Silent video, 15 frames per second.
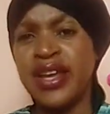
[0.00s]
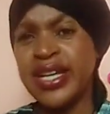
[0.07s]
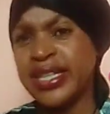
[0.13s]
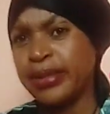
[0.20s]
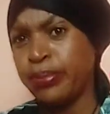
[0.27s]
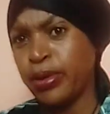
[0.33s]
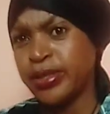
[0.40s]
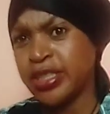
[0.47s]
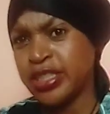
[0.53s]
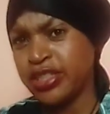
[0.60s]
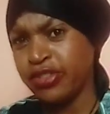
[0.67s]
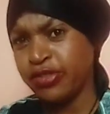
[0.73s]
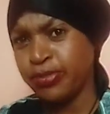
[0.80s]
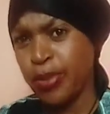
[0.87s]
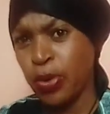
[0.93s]
in a
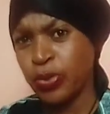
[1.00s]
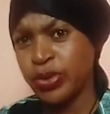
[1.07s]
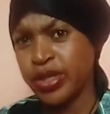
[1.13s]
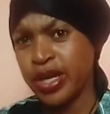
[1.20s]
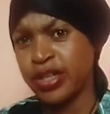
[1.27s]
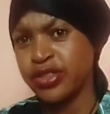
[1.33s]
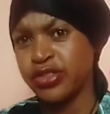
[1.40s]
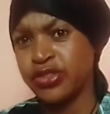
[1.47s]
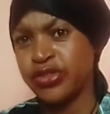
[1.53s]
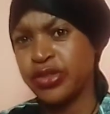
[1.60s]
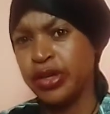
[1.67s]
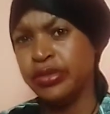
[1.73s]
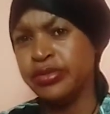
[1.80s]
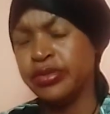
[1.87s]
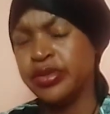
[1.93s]
positive mode, guys,
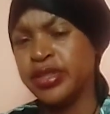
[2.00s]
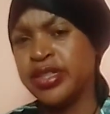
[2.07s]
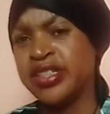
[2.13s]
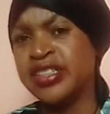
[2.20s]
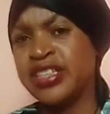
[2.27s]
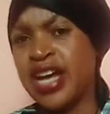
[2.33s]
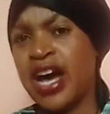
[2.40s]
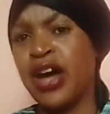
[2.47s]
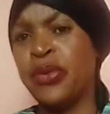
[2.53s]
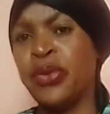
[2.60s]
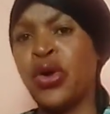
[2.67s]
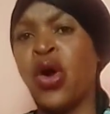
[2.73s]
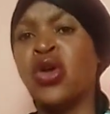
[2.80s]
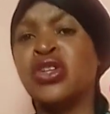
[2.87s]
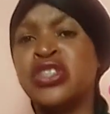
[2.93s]
you know. Yeah,
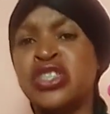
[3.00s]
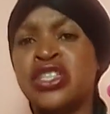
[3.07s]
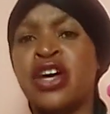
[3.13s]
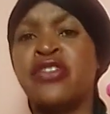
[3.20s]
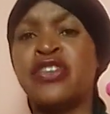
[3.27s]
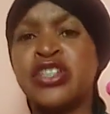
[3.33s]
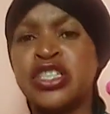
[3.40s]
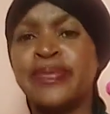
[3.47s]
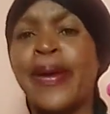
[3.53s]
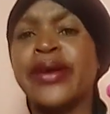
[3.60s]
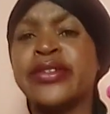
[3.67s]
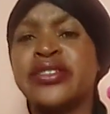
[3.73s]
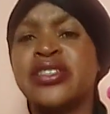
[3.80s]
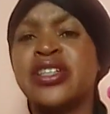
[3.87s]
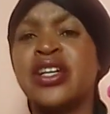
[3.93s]
we all deserve
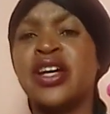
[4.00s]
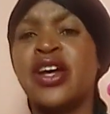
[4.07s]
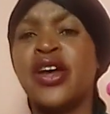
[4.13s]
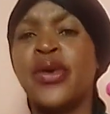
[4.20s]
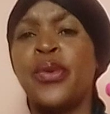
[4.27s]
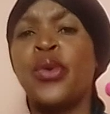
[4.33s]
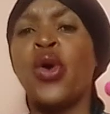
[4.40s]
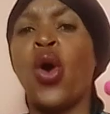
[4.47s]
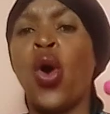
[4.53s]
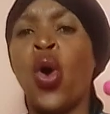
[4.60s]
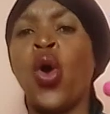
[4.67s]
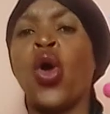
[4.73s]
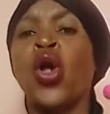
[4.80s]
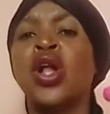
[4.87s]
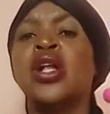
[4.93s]
respect. We
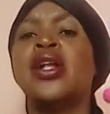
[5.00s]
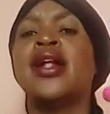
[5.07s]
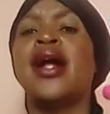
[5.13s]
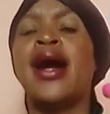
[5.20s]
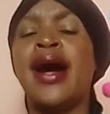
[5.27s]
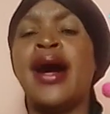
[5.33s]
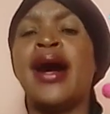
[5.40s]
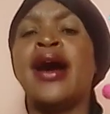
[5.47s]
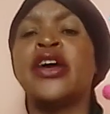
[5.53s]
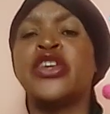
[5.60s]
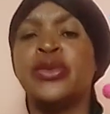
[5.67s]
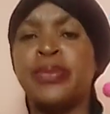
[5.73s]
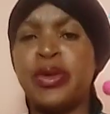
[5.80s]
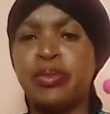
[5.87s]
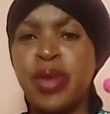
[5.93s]
all are
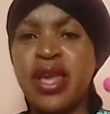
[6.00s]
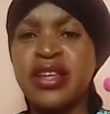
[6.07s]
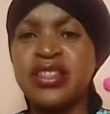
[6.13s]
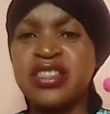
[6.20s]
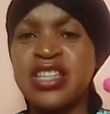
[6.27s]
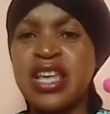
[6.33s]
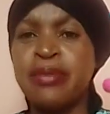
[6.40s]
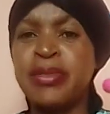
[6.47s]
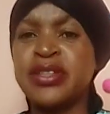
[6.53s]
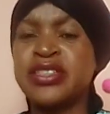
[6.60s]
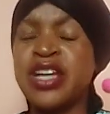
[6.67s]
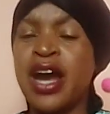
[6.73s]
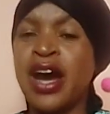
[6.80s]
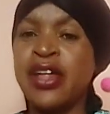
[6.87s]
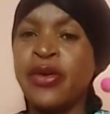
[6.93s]
human beings, same
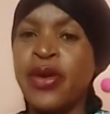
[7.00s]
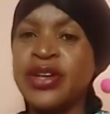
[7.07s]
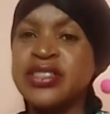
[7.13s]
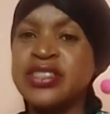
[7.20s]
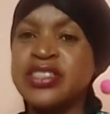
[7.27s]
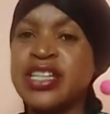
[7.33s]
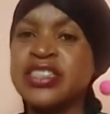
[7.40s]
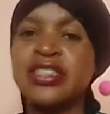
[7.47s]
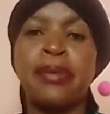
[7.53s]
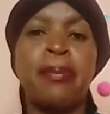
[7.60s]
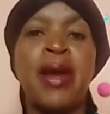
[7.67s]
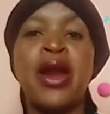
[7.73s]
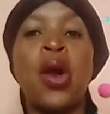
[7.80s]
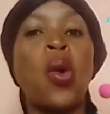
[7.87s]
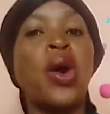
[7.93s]
as the other ones. Doesn't
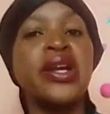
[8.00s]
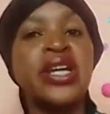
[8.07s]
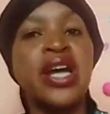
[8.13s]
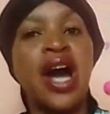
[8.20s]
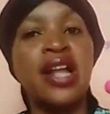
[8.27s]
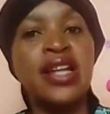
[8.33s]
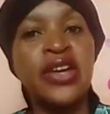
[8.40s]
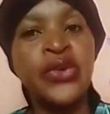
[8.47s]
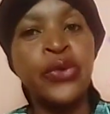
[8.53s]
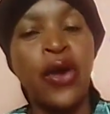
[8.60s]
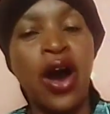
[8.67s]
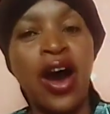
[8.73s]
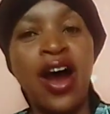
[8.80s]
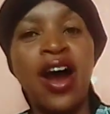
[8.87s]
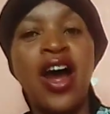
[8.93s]
matter what color you
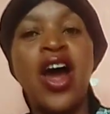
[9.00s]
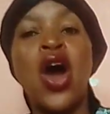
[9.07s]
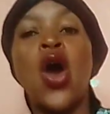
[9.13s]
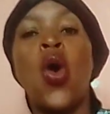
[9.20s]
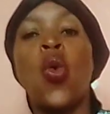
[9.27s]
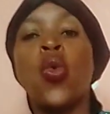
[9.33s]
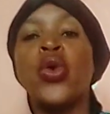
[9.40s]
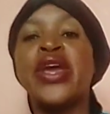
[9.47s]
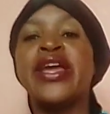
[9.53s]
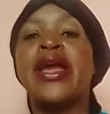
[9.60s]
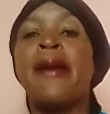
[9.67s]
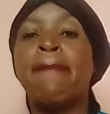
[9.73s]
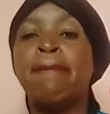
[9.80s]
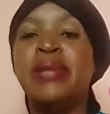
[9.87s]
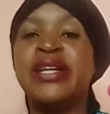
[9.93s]
are.
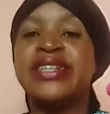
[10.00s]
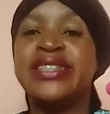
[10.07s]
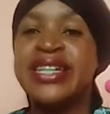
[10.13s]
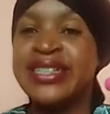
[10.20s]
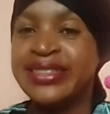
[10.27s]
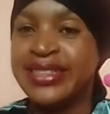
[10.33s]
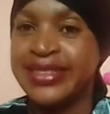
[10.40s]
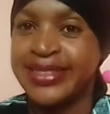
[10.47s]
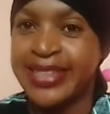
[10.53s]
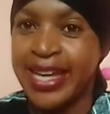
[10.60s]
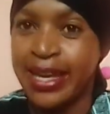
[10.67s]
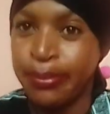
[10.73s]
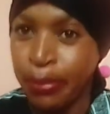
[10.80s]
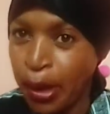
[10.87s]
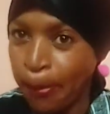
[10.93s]
We bleed the
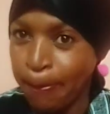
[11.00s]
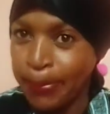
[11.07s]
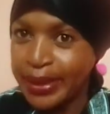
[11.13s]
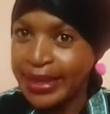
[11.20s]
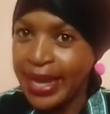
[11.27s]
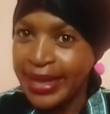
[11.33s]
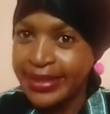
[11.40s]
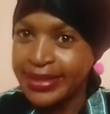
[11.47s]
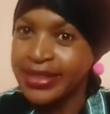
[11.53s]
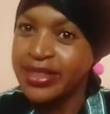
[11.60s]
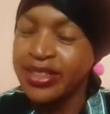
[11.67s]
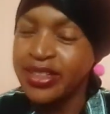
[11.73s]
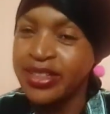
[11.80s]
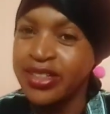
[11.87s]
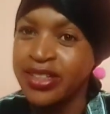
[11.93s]
same blood,
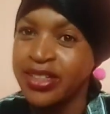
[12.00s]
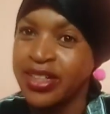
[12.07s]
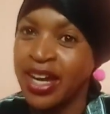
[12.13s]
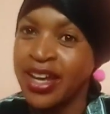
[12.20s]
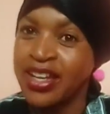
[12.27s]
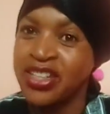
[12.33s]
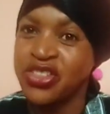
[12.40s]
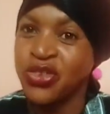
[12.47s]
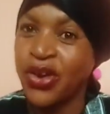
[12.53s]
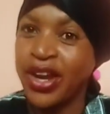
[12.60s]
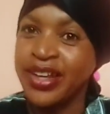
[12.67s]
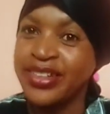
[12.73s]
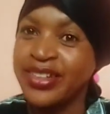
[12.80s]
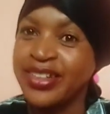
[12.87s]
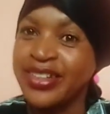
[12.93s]
guys,
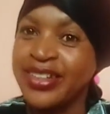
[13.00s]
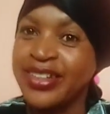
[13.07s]
right?